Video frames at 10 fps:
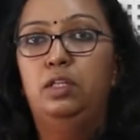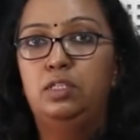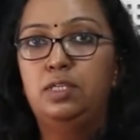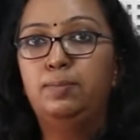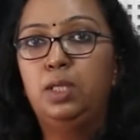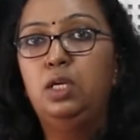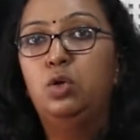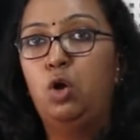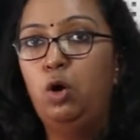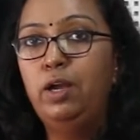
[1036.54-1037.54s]
something
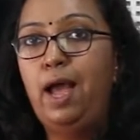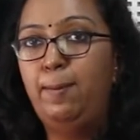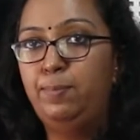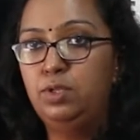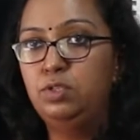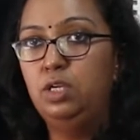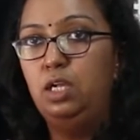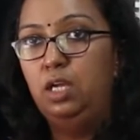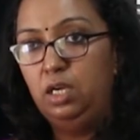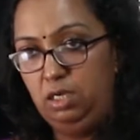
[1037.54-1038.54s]
wrong happens
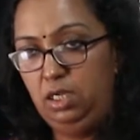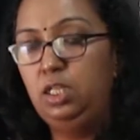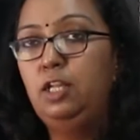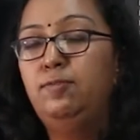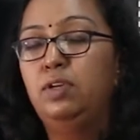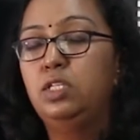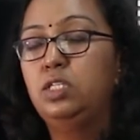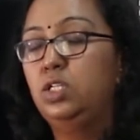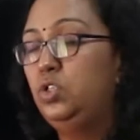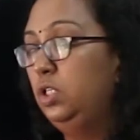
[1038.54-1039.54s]
in the inference
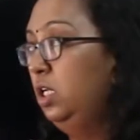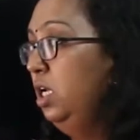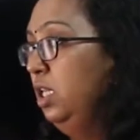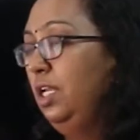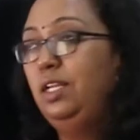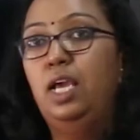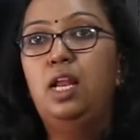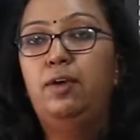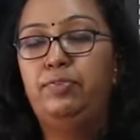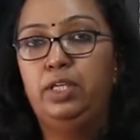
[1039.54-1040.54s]
engine, that
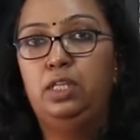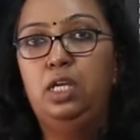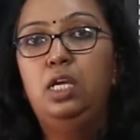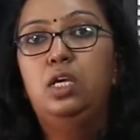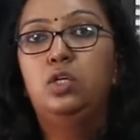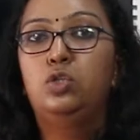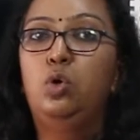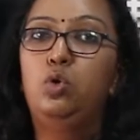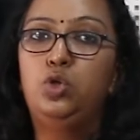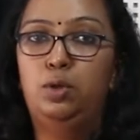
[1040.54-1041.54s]
can affect the
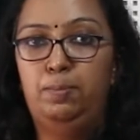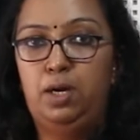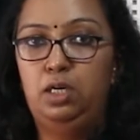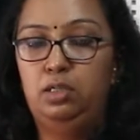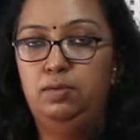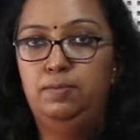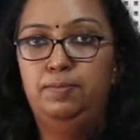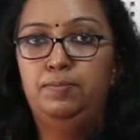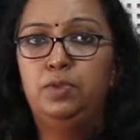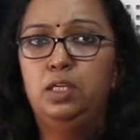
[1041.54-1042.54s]
solution part.
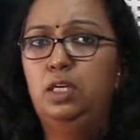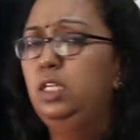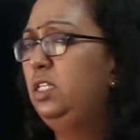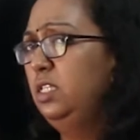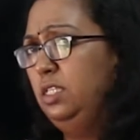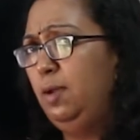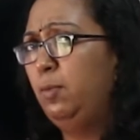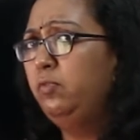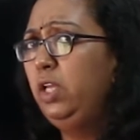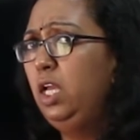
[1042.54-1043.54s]
Right? These are some
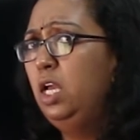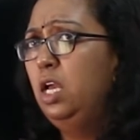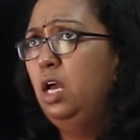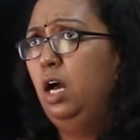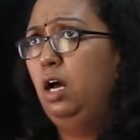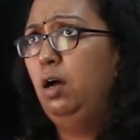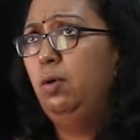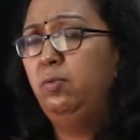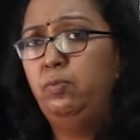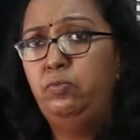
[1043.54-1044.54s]
of the
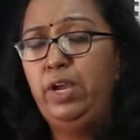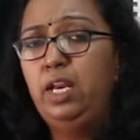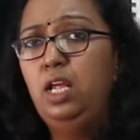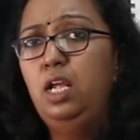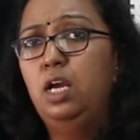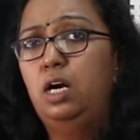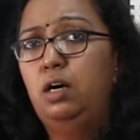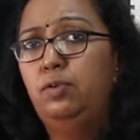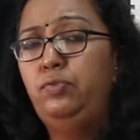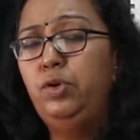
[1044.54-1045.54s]
very
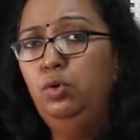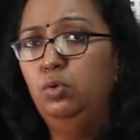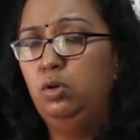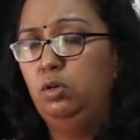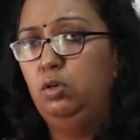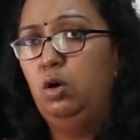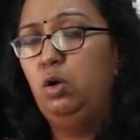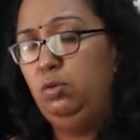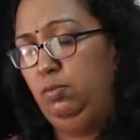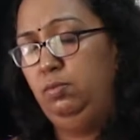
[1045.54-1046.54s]
few
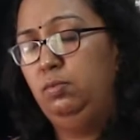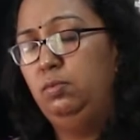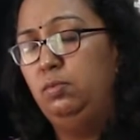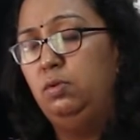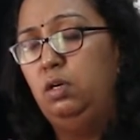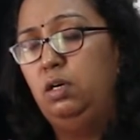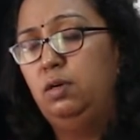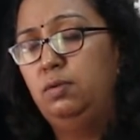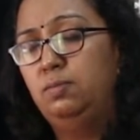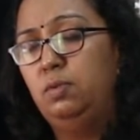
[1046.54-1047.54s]
or
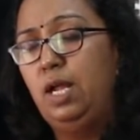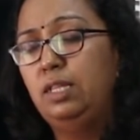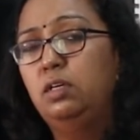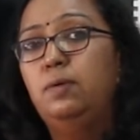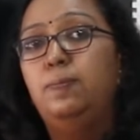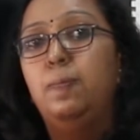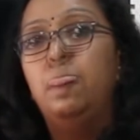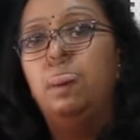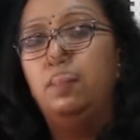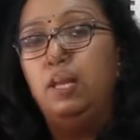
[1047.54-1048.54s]
rather
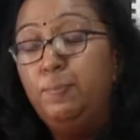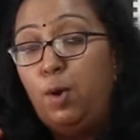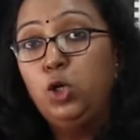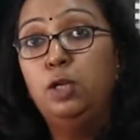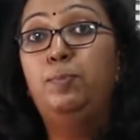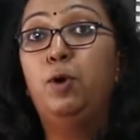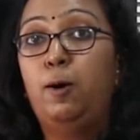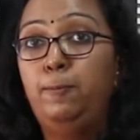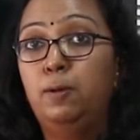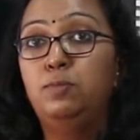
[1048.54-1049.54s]
important
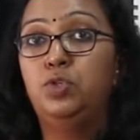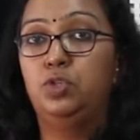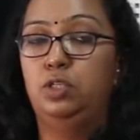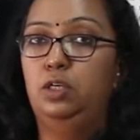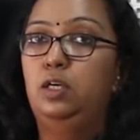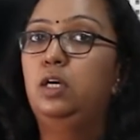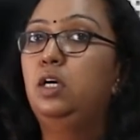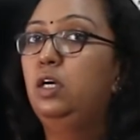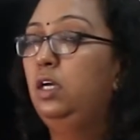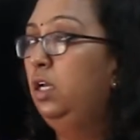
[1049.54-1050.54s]
problems
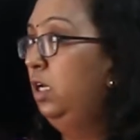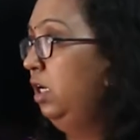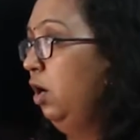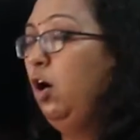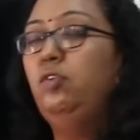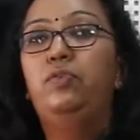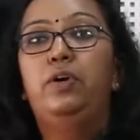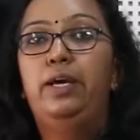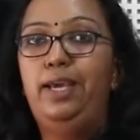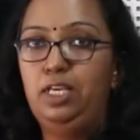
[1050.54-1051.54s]
of
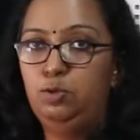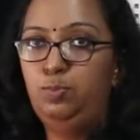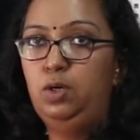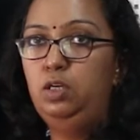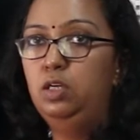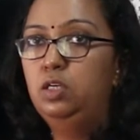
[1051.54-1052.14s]
expert